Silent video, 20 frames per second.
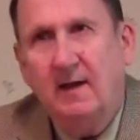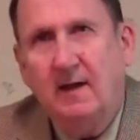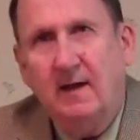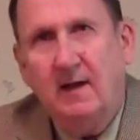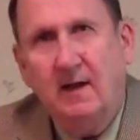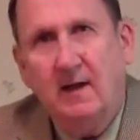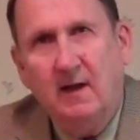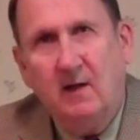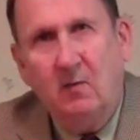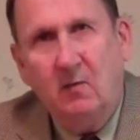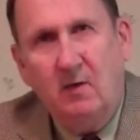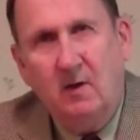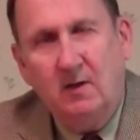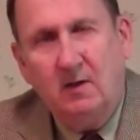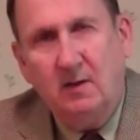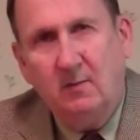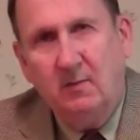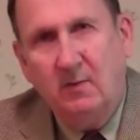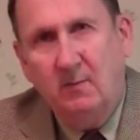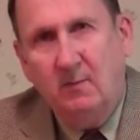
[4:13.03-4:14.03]
And I walked
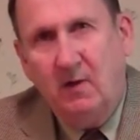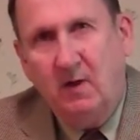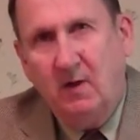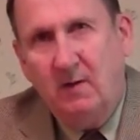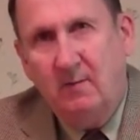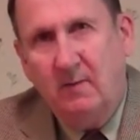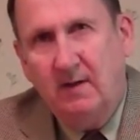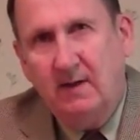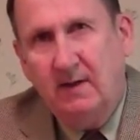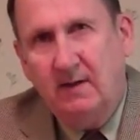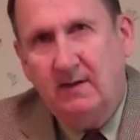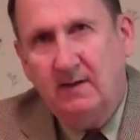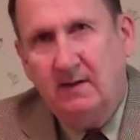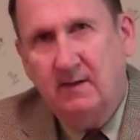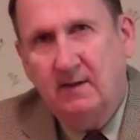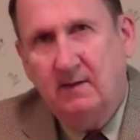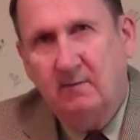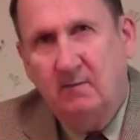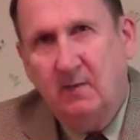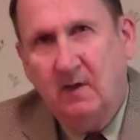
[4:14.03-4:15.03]
up to Bob, and I
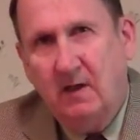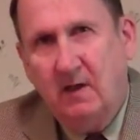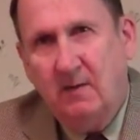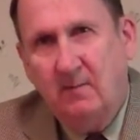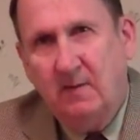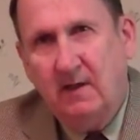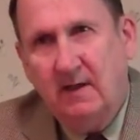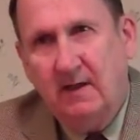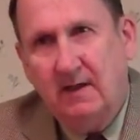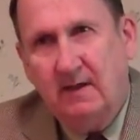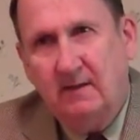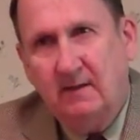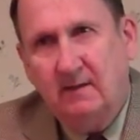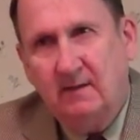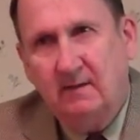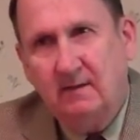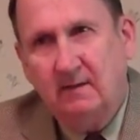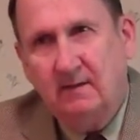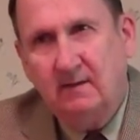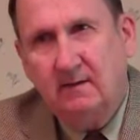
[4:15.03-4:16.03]
said, Bob,
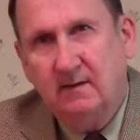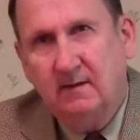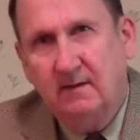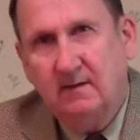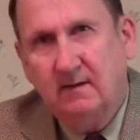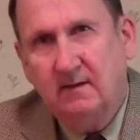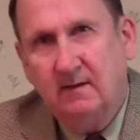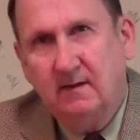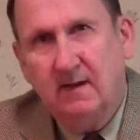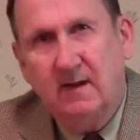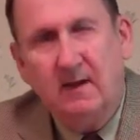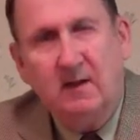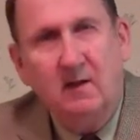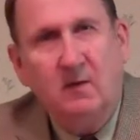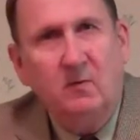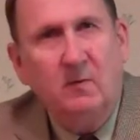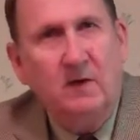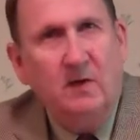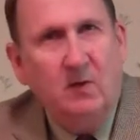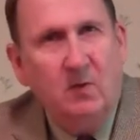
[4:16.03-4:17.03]
I could
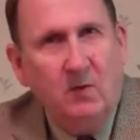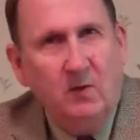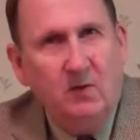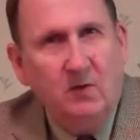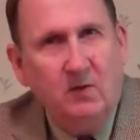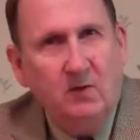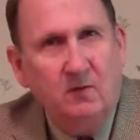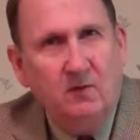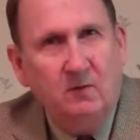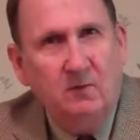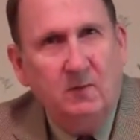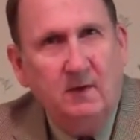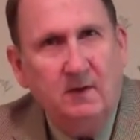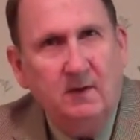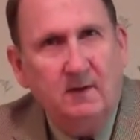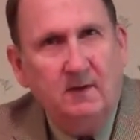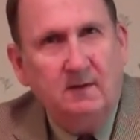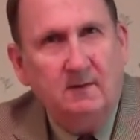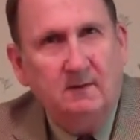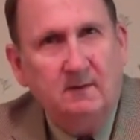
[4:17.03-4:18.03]
record you,
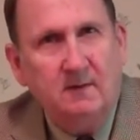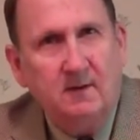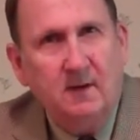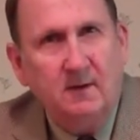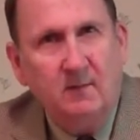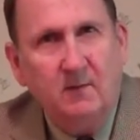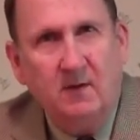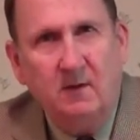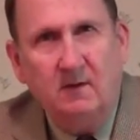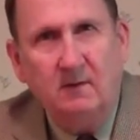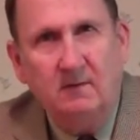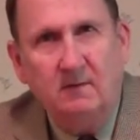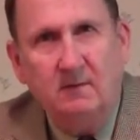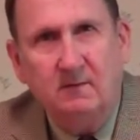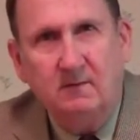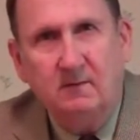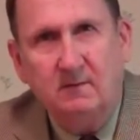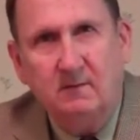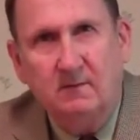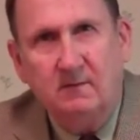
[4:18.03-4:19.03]
but I'm not
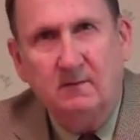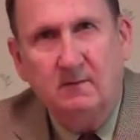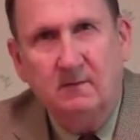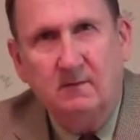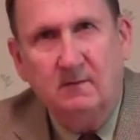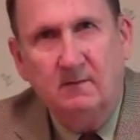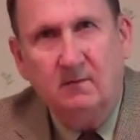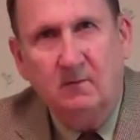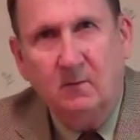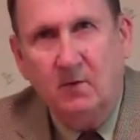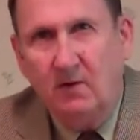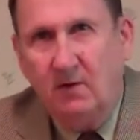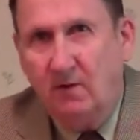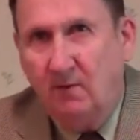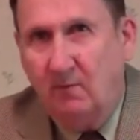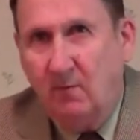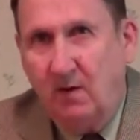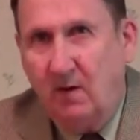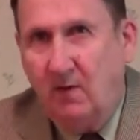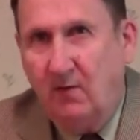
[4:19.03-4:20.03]
wanting to
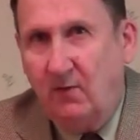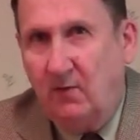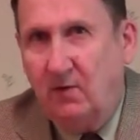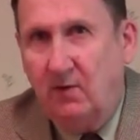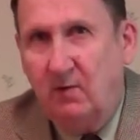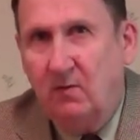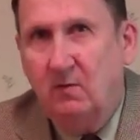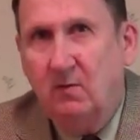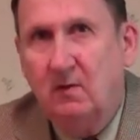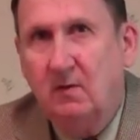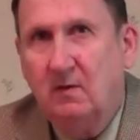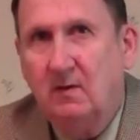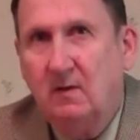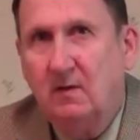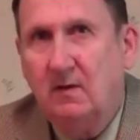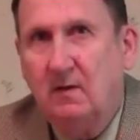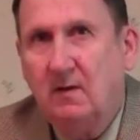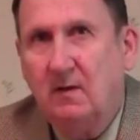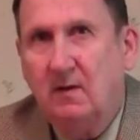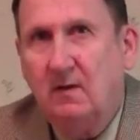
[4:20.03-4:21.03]
bother you.
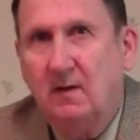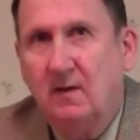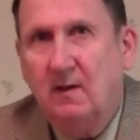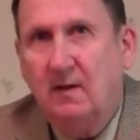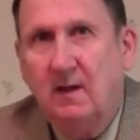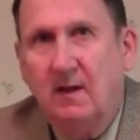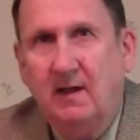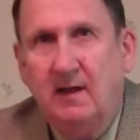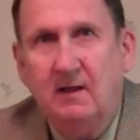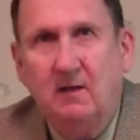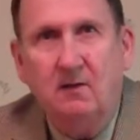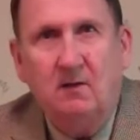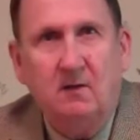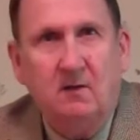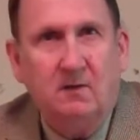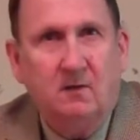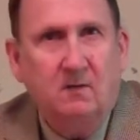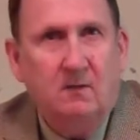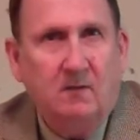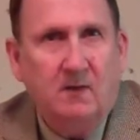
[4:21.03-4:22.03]
And he
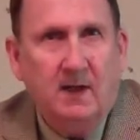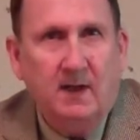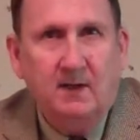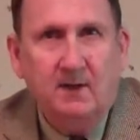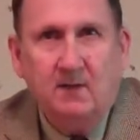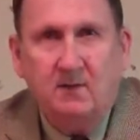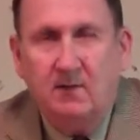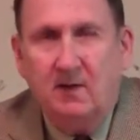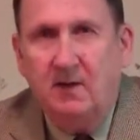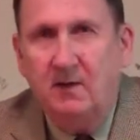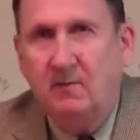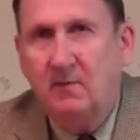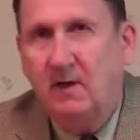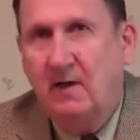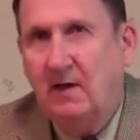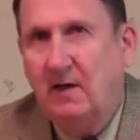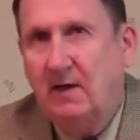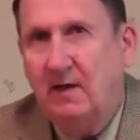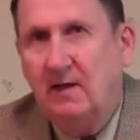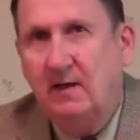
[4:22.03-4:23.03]
looked right straight in my
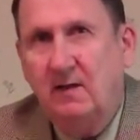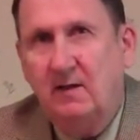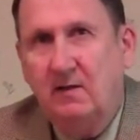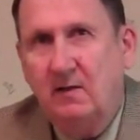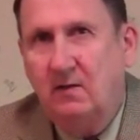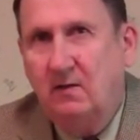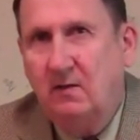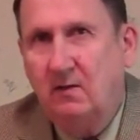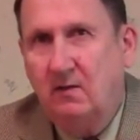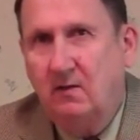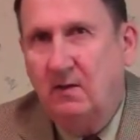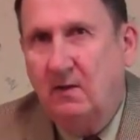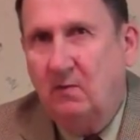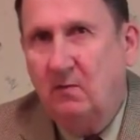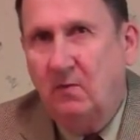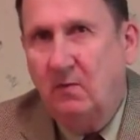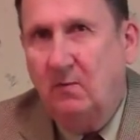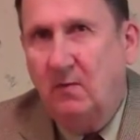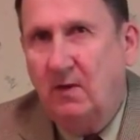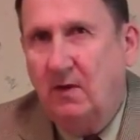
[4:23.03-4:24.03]
eye, and he said, no, that
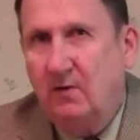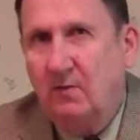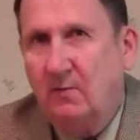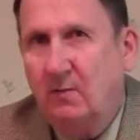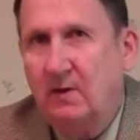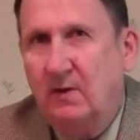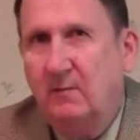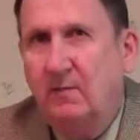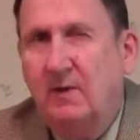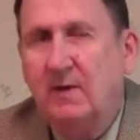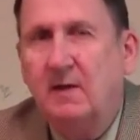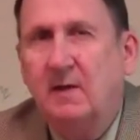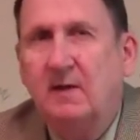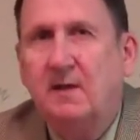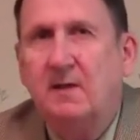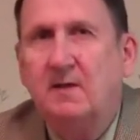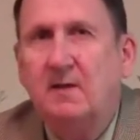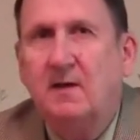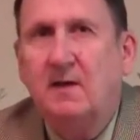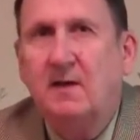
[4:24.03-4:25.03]
won't bother me a bit. He
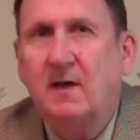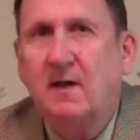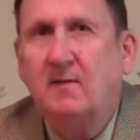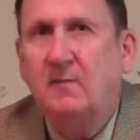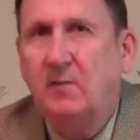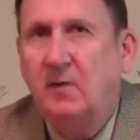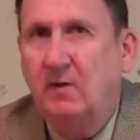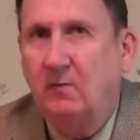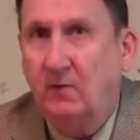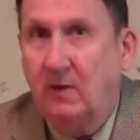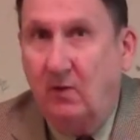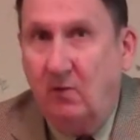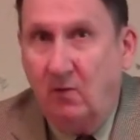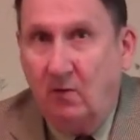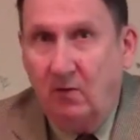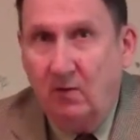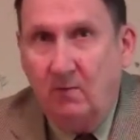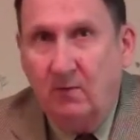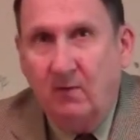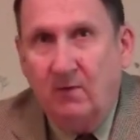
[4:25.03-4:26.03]
said, I've been
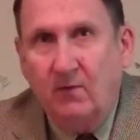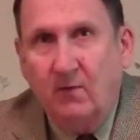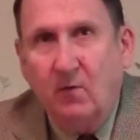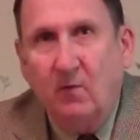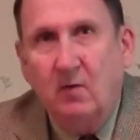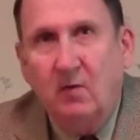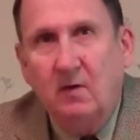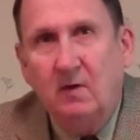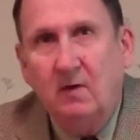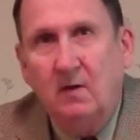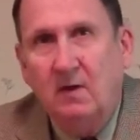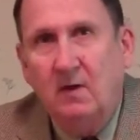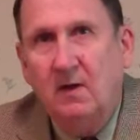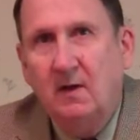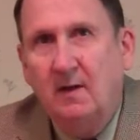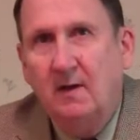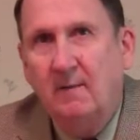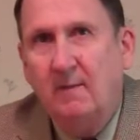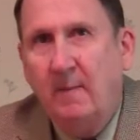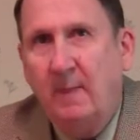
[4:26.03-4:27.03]
recorded before.
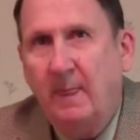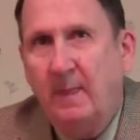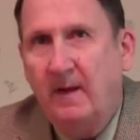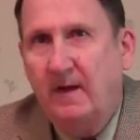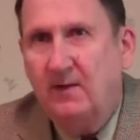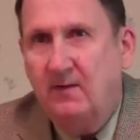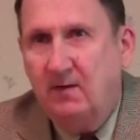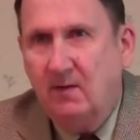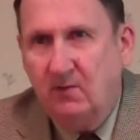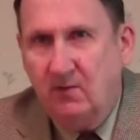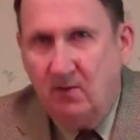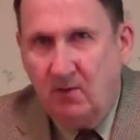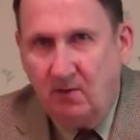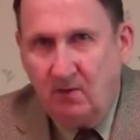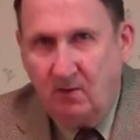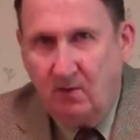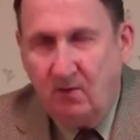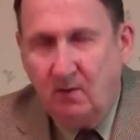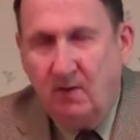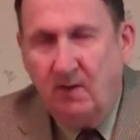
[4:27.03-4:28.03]
He said,
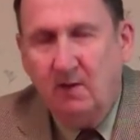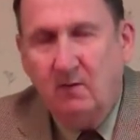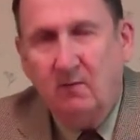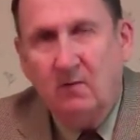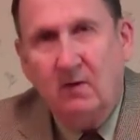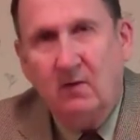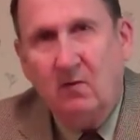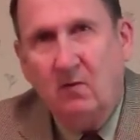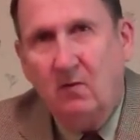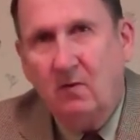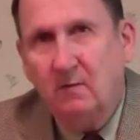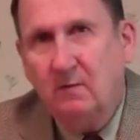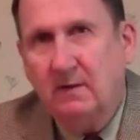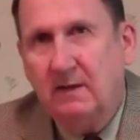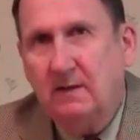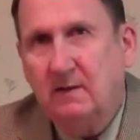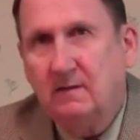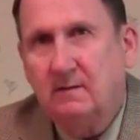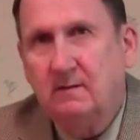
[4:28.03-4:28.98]
just go ahead and record me.